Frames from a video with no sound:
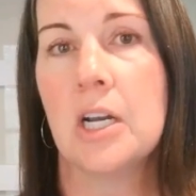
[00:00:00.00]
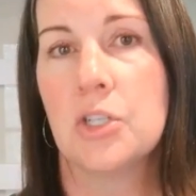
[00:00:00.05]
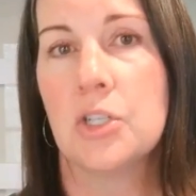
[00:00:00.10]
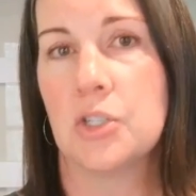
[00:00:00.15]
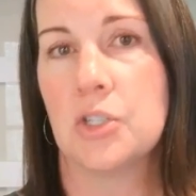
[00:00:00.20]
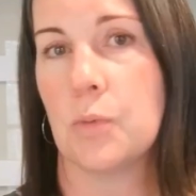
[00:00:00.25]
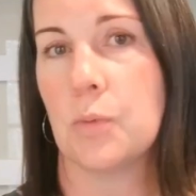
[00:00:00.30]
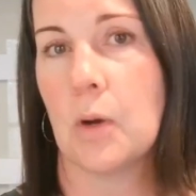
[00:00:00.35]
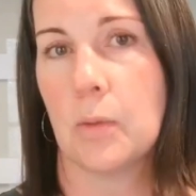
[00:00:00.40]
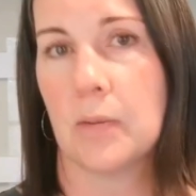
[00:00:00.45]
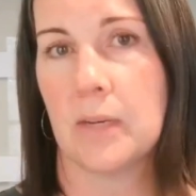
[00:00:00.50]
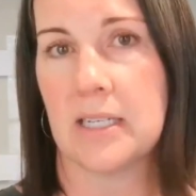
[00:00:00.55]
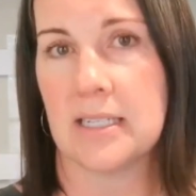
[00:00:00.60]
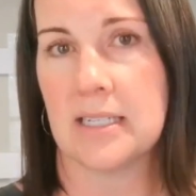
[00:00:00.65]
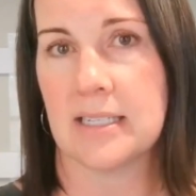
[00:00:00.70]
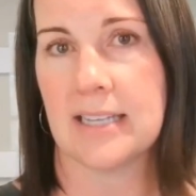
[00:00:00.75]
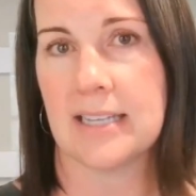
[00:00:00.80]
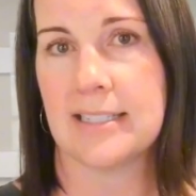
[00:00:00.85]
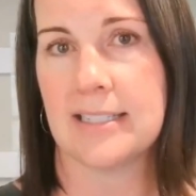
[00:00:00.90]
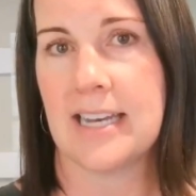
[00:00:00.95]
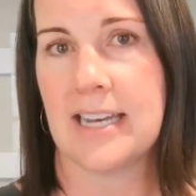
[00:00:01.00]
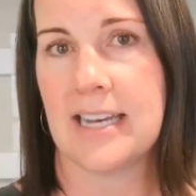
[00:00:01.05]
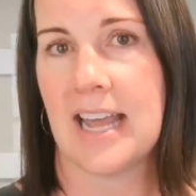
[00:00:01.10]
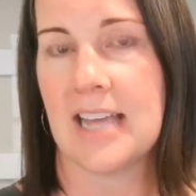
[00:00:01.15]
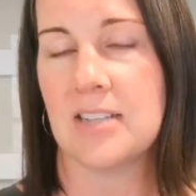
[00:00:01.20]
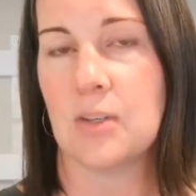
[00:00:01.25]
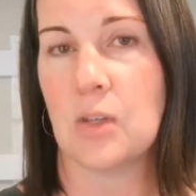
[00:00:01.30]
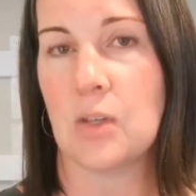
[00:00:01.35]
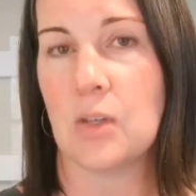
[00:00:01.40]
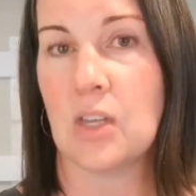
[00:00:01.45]
to what we discussed
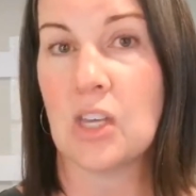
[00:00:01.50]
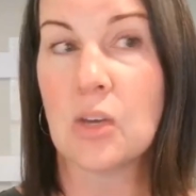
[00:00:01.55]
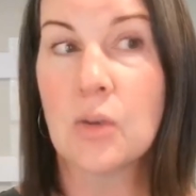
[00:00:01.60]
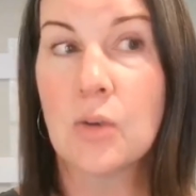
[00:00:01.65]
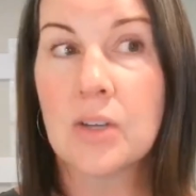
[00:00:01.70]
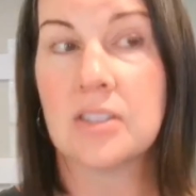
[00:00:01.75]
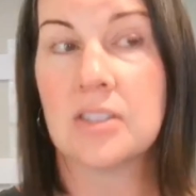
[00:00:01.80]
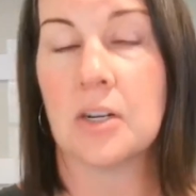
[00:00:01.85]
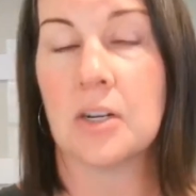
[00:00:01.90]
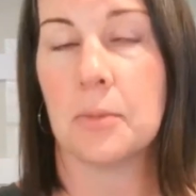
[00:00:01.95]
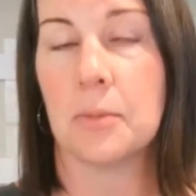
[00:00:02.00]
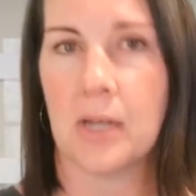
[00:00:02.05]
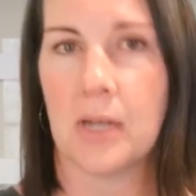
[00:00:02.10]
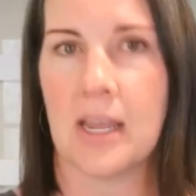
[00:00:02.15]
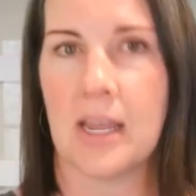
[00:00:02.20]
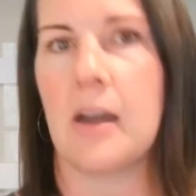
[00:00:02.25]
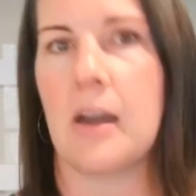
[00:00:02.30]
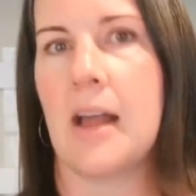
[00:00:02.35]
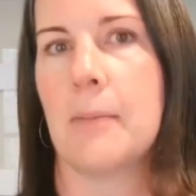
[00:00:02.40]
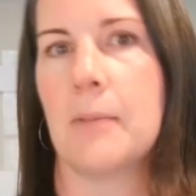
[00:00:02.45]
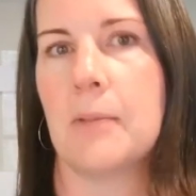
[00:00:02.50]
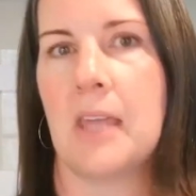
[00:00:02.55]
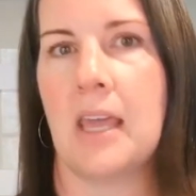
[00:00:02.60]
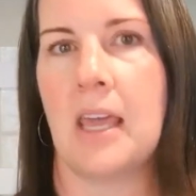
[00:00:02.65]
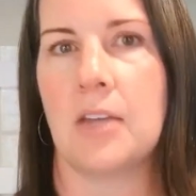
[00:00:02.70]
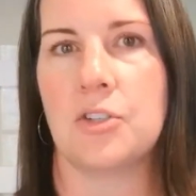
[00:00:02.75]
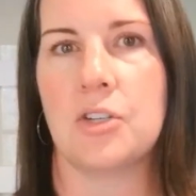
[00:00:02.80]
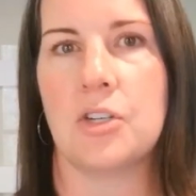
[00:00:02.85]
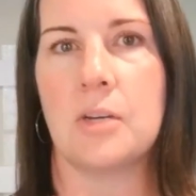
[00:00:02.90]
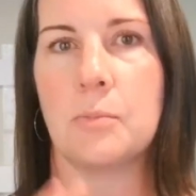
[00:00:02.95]
today so that you can start putting out an
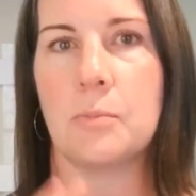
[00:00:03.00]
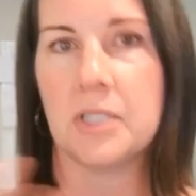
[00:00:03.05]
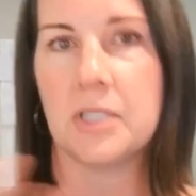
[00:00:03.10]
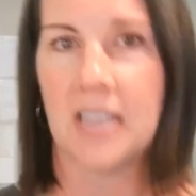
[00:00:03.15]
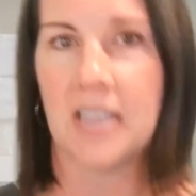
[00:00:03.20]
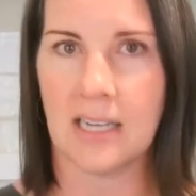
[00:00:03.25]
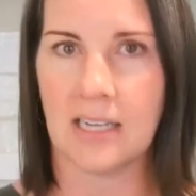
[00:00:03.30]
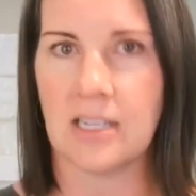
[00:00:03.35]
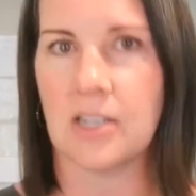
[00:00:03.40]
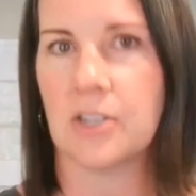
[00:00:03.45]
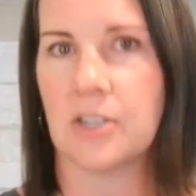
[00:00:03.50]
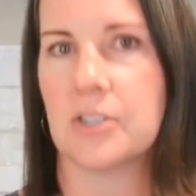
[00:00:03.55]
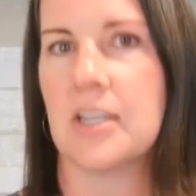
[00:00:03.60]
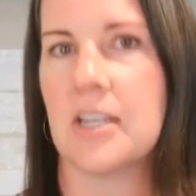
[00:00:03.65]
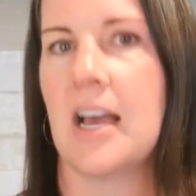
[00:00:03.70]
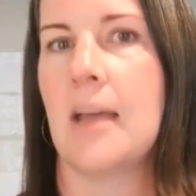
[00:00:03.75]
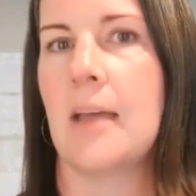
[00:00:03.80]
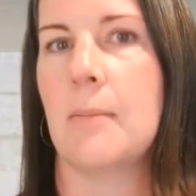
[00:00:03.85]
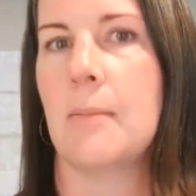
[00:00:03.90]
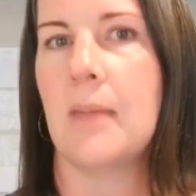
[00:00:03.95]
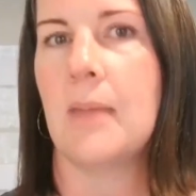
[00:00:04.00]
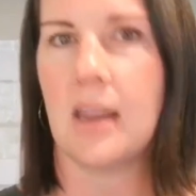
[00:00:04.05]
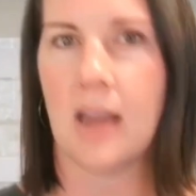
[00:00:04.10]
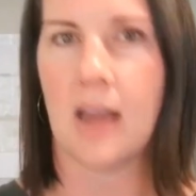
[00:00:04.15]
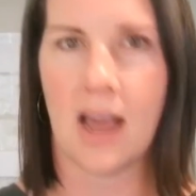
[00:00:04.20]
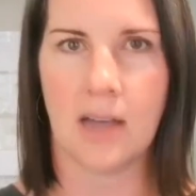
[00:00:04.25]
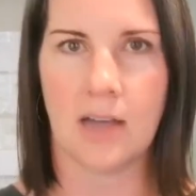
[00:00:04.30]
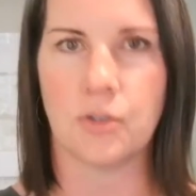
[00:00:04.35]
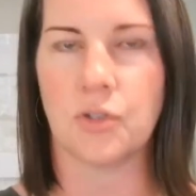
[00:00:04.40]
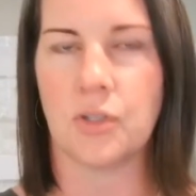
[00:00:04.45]
application, protecting your time,
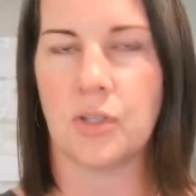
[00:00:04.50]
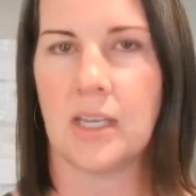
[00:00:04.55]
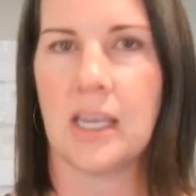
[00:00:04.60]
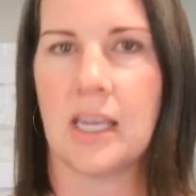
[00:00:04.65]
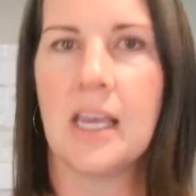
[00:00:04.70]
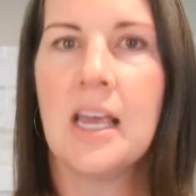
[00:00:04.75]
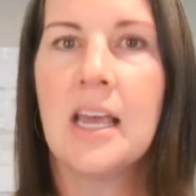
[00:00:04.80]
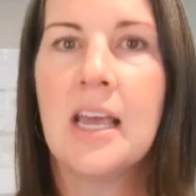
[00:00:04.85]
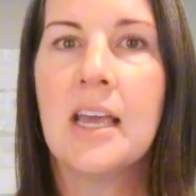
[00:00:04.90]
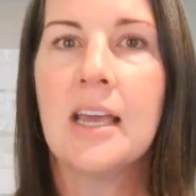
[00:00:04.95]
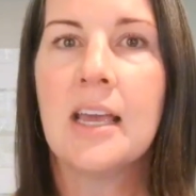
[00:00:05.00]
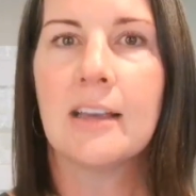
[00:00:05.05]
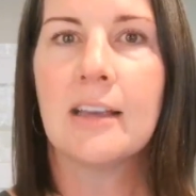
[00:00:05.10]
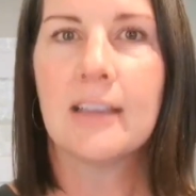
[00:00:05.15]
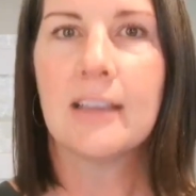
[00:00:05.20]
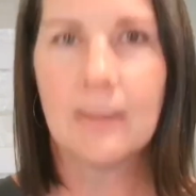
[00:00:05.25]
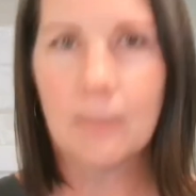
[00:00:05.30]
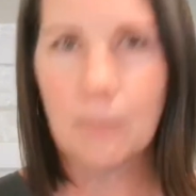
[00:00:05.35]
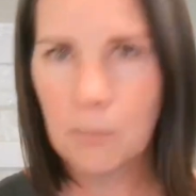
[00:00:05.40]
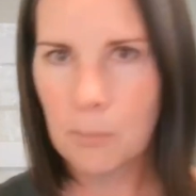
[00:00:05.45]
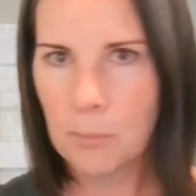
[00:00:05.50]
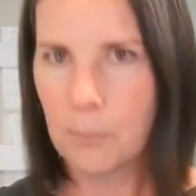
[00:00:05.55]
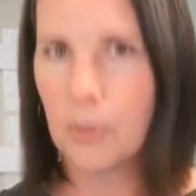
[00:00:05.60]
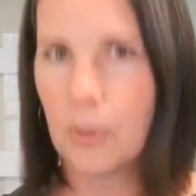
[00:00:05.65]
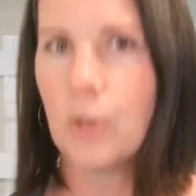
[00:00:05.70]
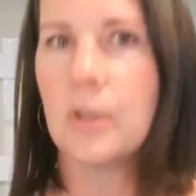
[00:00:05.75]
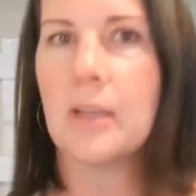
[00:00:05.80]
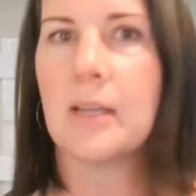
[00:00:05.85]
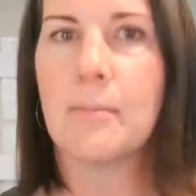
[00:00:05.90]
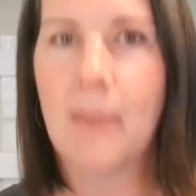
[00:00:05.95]
and actually
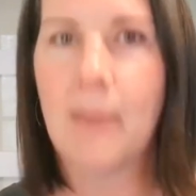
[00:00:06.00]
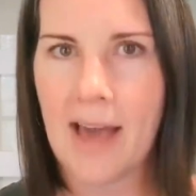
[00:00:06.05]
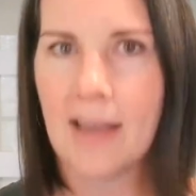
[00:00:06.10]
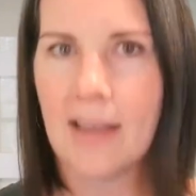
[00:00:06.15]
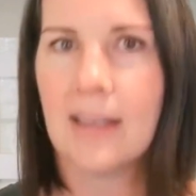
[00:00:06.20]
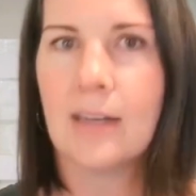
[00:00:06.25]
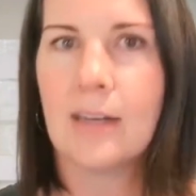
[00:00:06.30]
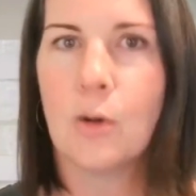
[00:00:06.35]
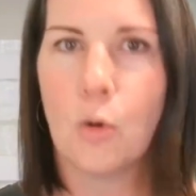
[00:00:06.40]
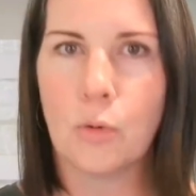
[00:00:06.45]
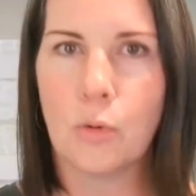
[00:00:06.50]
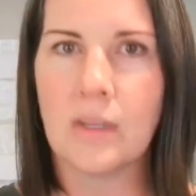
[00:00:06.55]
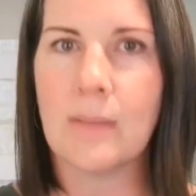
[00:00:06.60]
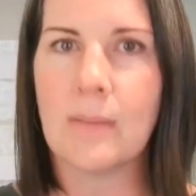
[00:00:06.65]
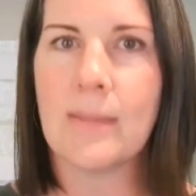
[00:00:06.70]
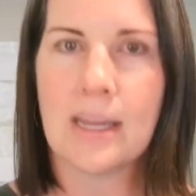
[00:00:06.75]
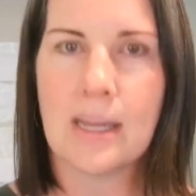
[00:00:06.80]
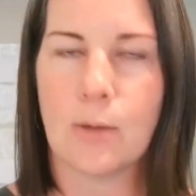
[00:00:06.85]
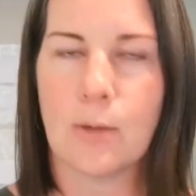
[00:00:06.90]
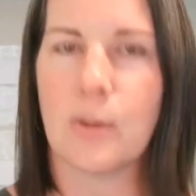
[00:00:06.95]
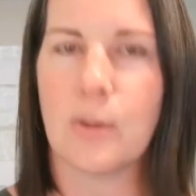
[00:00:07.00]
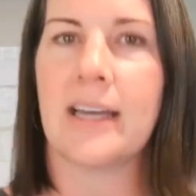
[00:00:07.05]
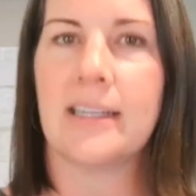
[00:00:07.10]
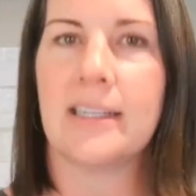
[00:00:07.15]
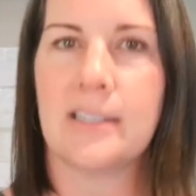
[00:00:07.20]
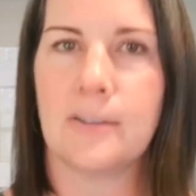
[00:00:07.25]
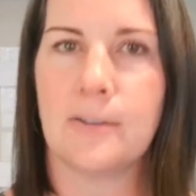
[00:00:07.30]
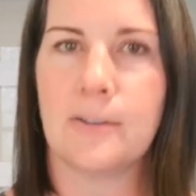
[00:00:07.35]
pulling back and only meeting with ideal